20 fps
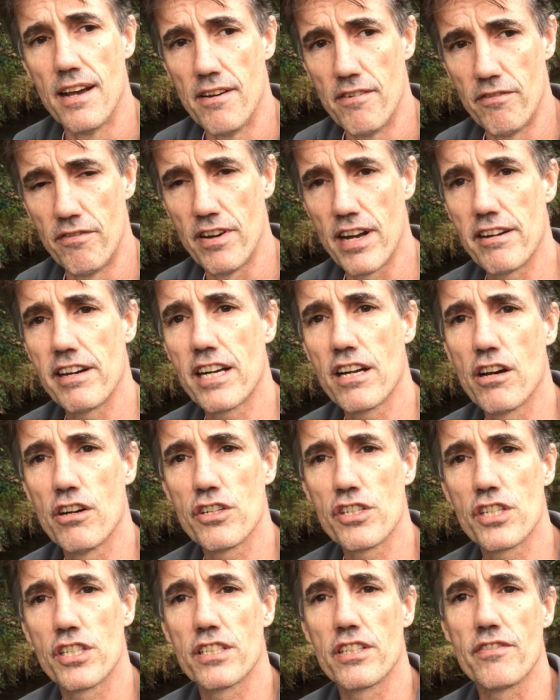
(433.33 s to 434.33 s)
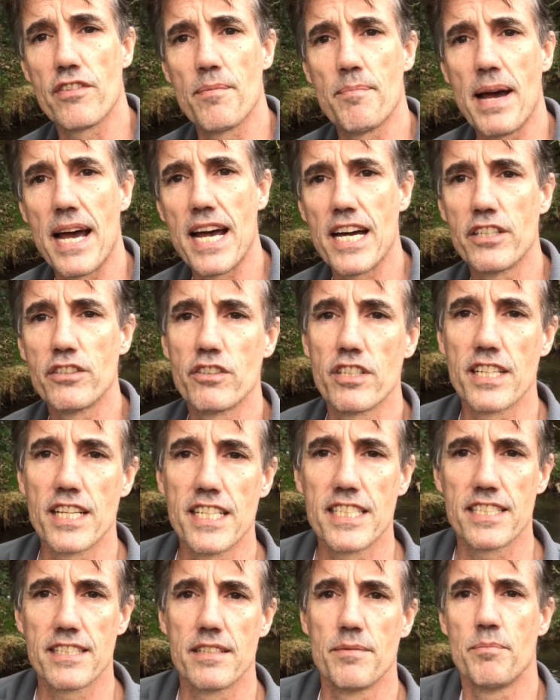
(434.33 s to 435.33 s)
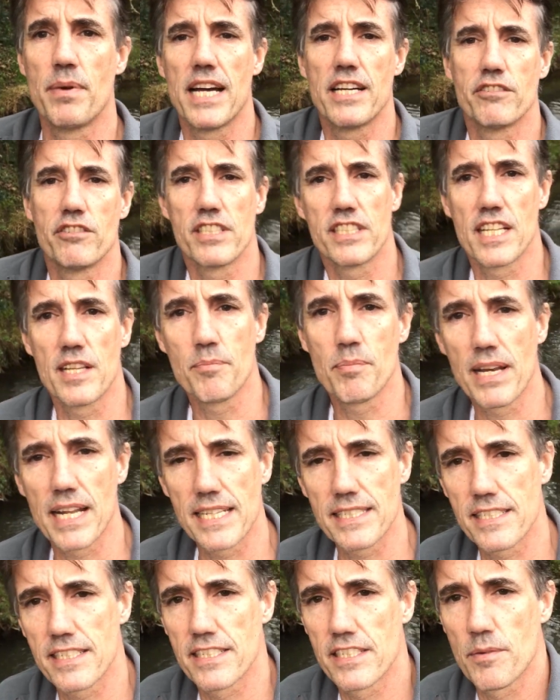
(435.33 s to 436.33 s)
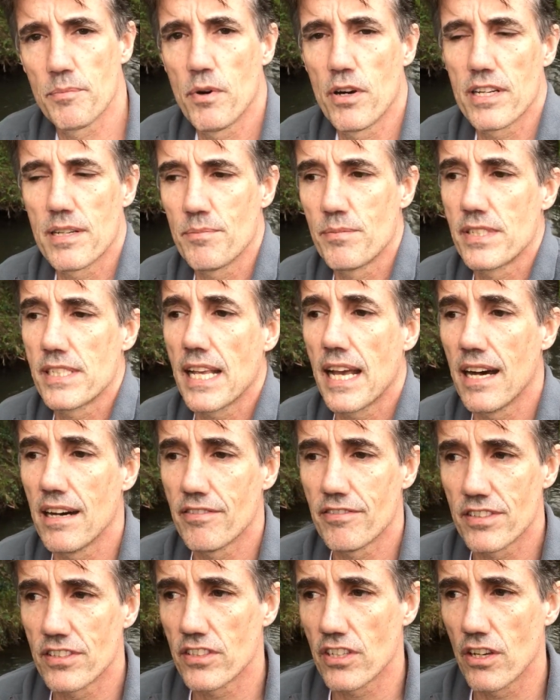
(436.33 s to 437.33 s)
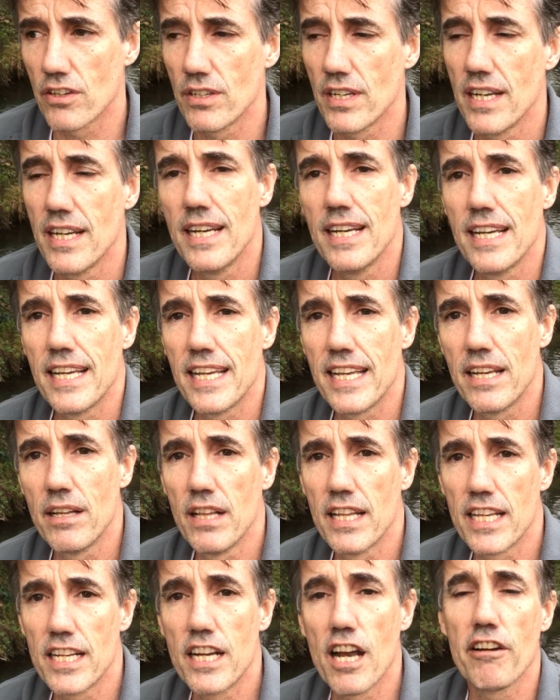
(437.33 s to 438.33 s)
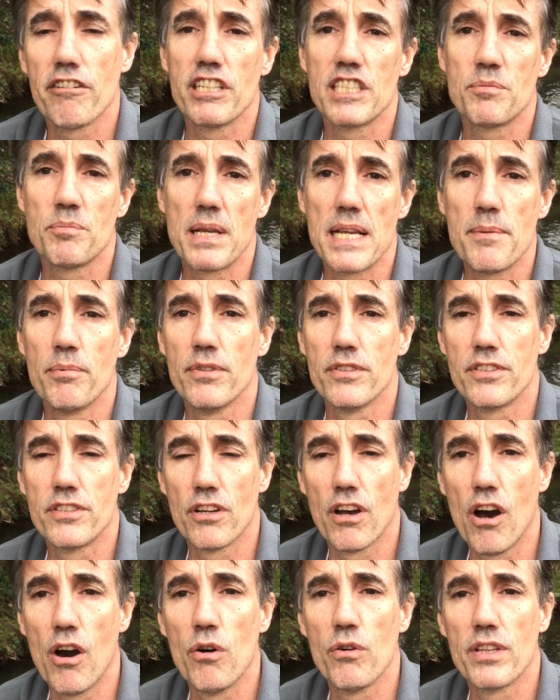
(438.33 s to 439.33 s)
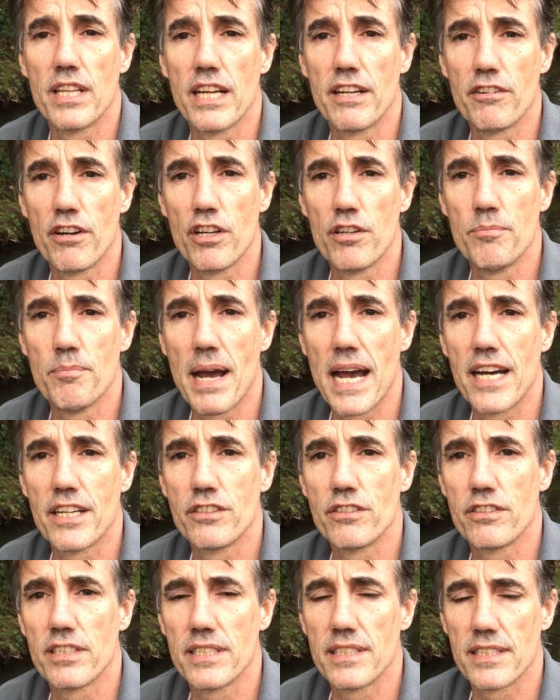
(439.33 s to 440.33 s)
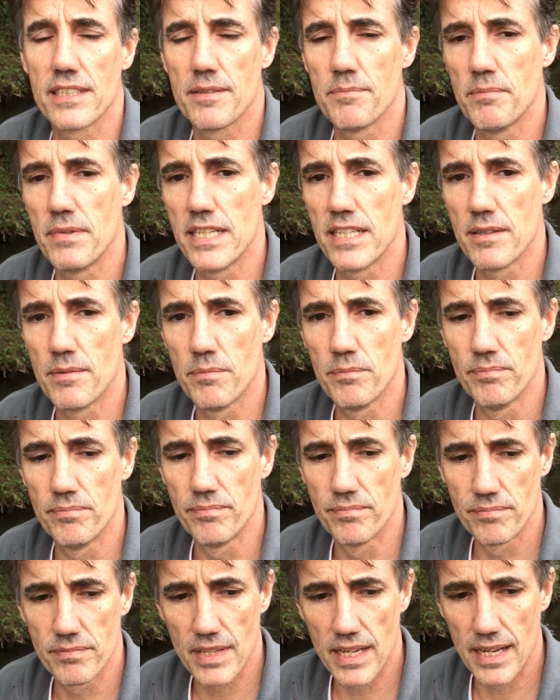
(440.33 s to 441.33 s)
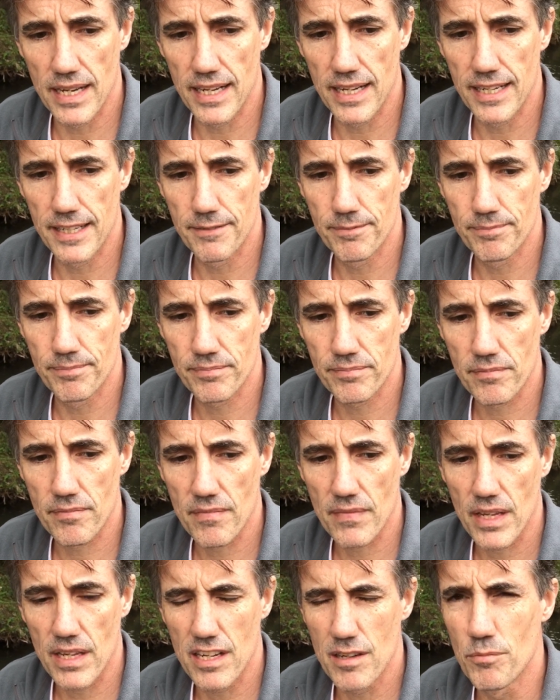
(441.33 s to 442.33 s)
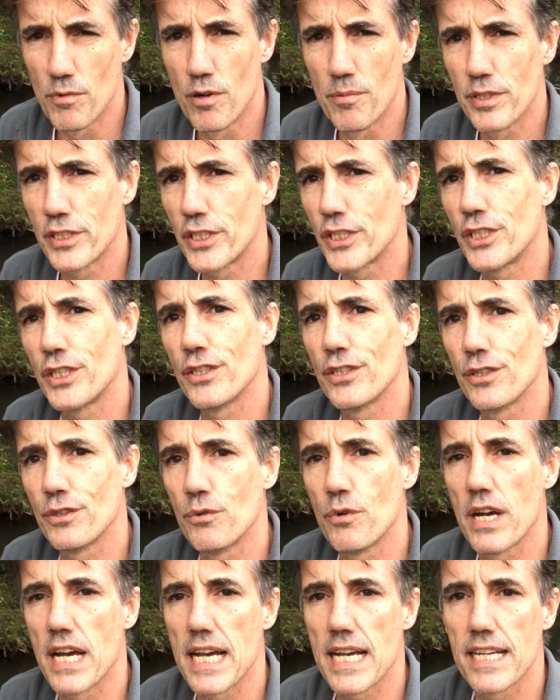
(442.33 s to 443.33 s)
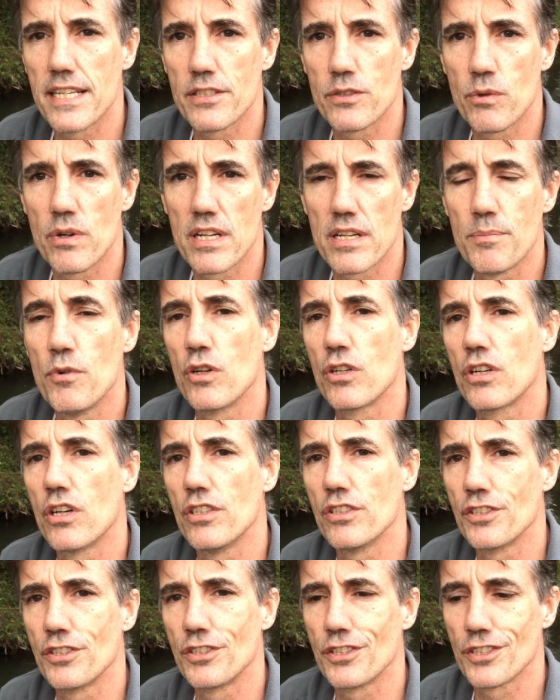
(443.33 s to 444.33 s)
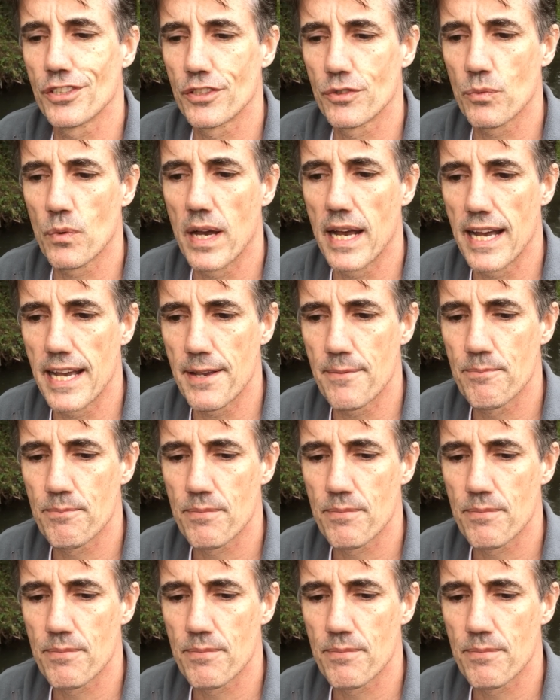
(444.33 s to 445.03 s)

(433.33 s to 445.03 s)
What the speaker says: very conscious of the boundaries he places upon himself, and so he'll encourage people to hold their own boundaries in a more mature way as well, in a more conscious way.